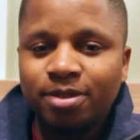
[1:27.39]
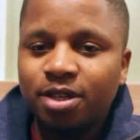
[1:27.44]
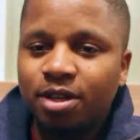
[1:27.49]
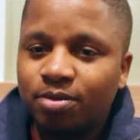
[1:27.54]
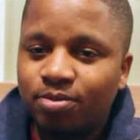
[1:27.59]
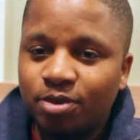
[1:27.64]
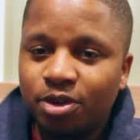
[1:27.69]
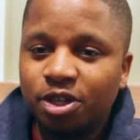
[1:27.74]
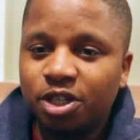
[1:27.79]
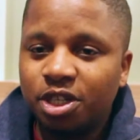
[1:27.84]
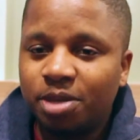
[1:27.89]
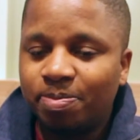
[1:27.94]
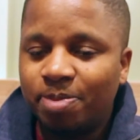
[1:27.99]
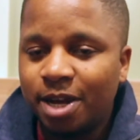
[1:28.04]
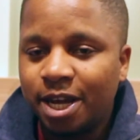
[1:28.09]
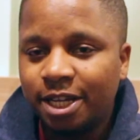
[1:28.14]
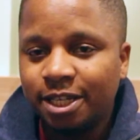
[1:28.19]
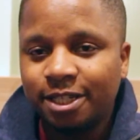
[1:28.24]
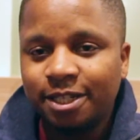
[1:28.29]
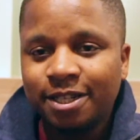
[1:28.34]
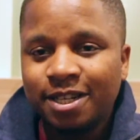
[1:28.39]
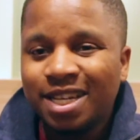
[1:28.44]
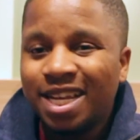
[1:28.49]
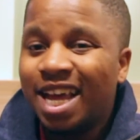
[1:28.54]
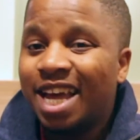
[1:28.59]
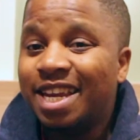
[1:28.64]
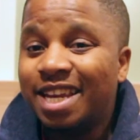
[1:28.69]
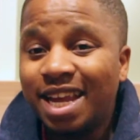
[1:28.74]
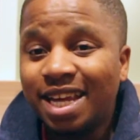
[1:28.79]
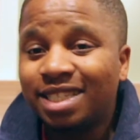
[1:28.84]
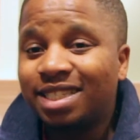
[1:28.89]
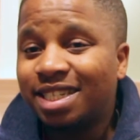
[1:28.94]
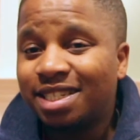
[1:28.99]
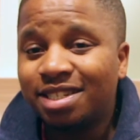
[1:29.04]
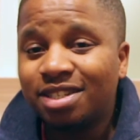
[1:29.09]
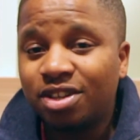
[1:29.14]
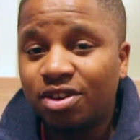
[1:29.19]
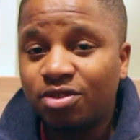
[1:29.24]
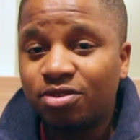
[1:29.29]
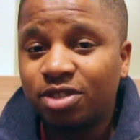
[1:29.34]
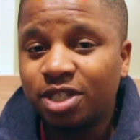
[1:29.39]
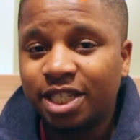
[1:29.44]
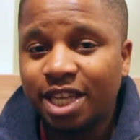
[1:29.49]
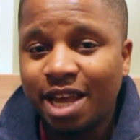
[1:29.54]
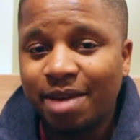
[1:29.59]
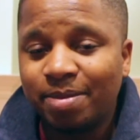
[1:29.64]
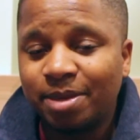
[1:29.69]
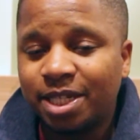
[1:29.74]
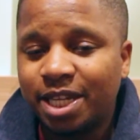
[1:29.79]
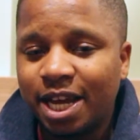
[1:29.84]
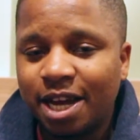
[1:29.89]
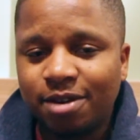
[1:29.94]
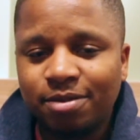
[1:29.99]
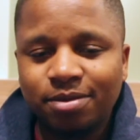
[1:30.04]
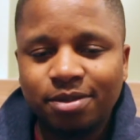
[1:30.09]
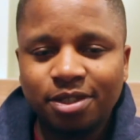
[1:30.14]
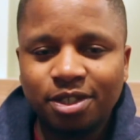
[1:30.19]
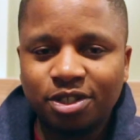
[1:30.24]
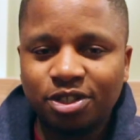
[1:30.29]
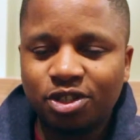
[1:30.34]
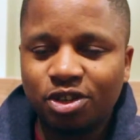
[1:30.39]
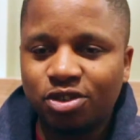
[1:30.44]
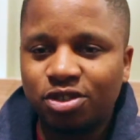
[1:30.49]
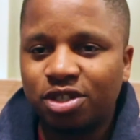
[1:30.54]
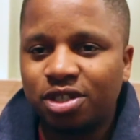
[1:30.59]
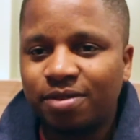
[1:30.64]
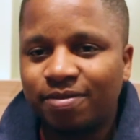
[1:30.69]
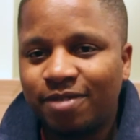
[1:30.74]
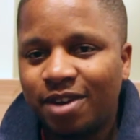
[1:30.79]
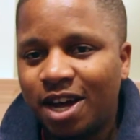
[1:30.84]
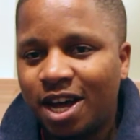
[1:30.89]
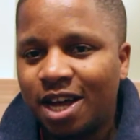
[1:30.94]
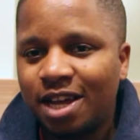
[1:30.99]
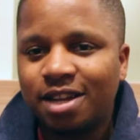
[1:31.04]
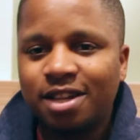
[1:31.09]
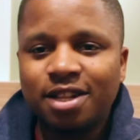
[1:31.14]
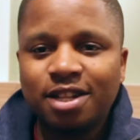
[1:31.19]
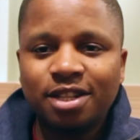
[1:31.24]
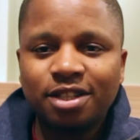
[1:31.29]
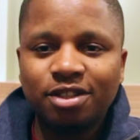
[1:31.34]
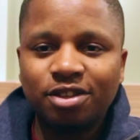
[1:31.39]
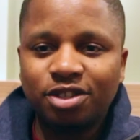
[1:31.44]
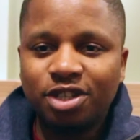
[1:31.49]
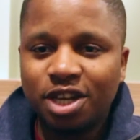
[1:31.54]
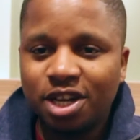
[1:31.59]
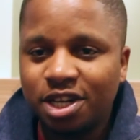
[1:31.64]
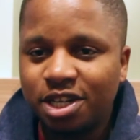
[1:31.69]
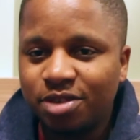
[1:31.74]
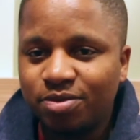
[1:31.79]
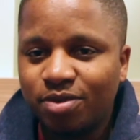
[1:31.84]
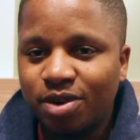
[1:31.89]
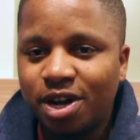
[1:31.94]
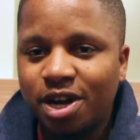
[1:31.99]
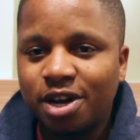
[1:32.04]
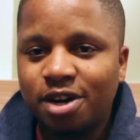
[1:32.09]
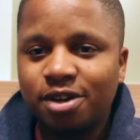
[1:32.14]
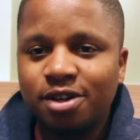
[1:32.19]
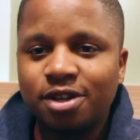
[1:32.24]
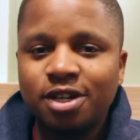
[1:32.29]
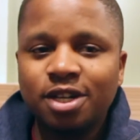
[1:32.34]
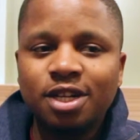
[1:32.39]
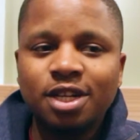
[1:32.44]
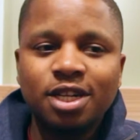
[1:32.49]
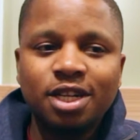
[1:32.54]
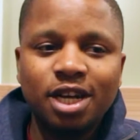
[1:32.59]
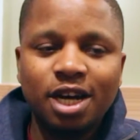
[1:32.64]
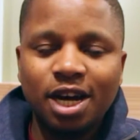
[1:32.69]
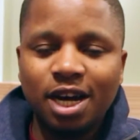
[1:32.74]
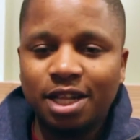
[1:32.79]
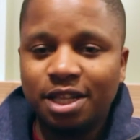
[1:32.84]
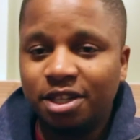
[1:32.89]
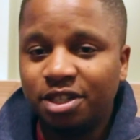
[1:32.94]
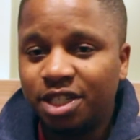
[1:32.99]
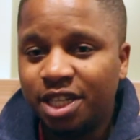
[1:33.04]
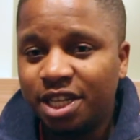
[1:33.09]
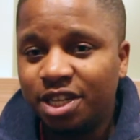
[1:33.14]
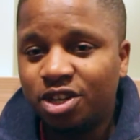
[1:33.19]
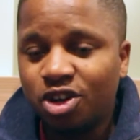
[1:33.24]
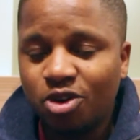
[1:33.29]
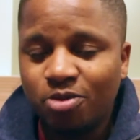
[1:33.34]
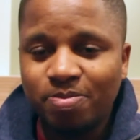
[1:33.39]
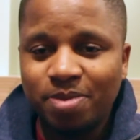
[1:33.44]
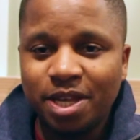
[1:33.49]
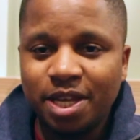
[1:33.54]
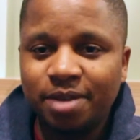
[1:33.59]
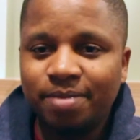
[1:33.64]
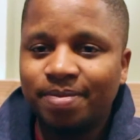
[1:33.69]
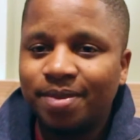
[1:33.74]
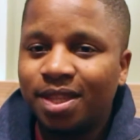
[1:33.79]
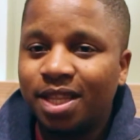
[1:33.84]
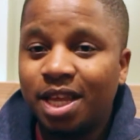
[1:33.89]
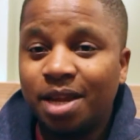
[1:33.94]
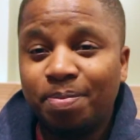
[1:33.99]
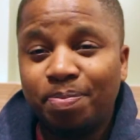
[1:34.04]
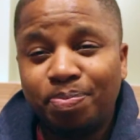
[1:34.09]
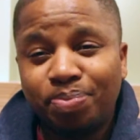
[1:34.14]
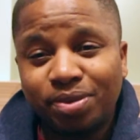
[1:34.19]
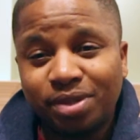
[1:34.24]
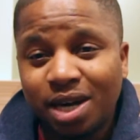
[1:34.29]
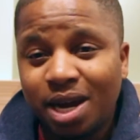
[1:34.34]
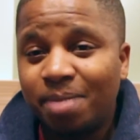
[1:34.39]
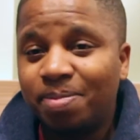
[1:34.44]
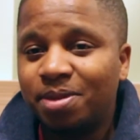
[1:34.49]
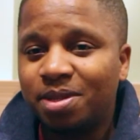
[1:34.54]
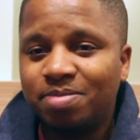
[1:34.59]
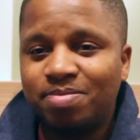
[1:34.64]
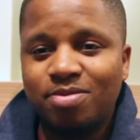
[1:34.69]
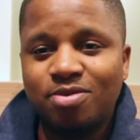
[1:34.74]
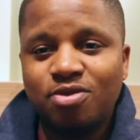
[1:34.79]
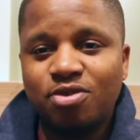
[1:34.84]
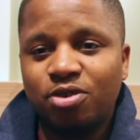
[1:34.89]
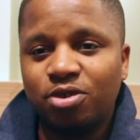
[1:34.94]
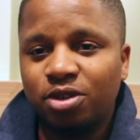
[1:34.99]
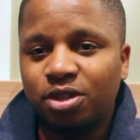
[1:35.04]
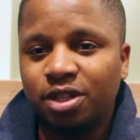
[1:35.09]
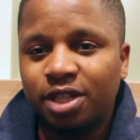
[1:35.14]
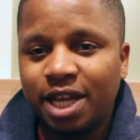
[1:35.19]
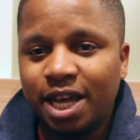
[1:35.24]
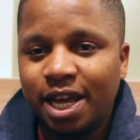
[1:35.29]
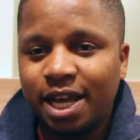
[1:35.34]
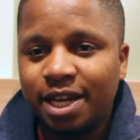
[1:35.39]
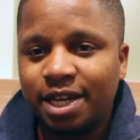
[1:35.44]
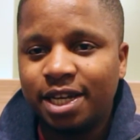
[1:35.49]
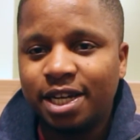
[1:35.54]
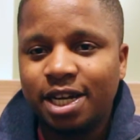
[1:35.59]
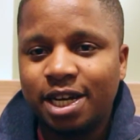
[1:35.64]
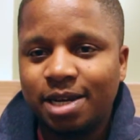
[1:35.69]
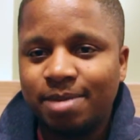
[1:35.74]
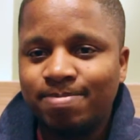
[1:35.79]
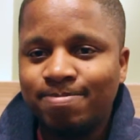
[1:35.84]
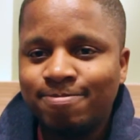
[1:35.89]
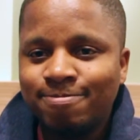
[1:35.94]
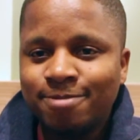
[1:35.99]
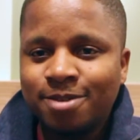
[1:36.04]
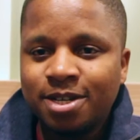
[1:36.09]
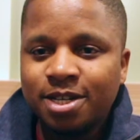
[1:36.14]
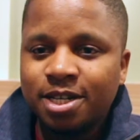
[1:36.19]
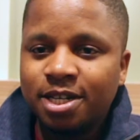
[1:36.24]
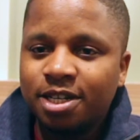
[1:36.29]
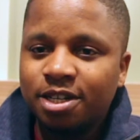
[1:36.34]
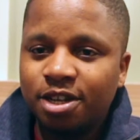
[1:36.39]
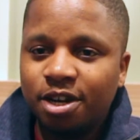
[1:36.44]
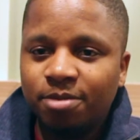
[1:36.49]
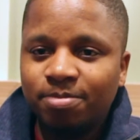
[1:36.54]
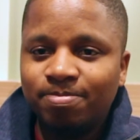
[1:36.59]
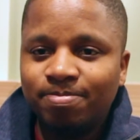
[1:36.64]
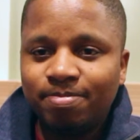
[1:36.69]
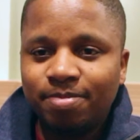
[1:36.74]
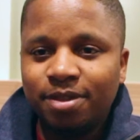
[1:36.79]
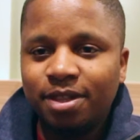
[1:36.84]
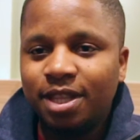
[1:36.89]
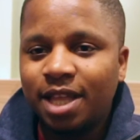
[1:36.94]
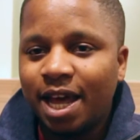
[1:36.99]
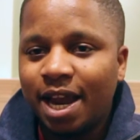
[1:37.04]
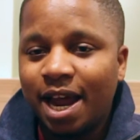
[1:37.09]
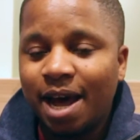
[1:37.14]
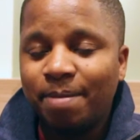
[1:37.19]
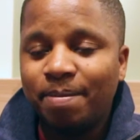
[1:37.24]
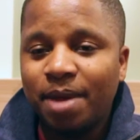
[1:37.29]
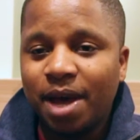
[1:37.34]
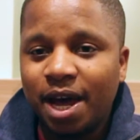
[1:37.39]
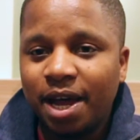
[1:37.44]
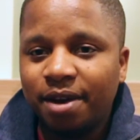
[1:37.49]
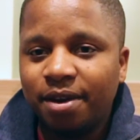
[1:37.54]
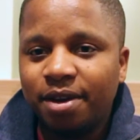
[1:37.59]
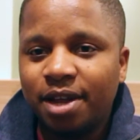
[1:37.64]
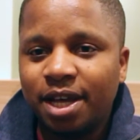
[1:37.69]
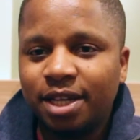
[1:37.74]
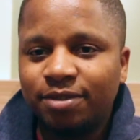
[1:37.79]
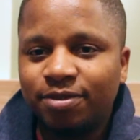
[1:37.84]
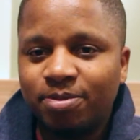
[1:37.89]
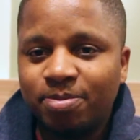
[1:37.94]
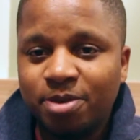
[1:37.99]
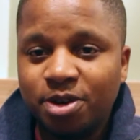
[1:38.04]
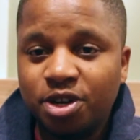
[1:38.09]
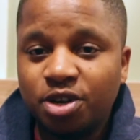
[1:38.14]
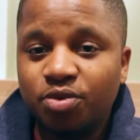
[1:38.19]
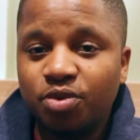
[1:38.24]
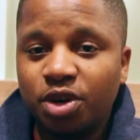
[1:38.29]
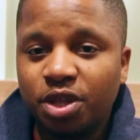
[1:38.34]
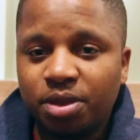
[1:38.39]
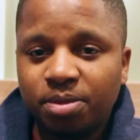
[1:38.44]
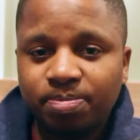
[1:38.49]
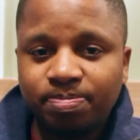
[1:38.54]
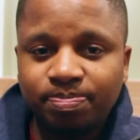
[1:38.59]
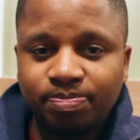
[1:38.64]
It really depends. And Nest isn't the only game in town. There's also Savant, there's Honeywell, there's Ecobee, and probably more that that I'm not as familiar with.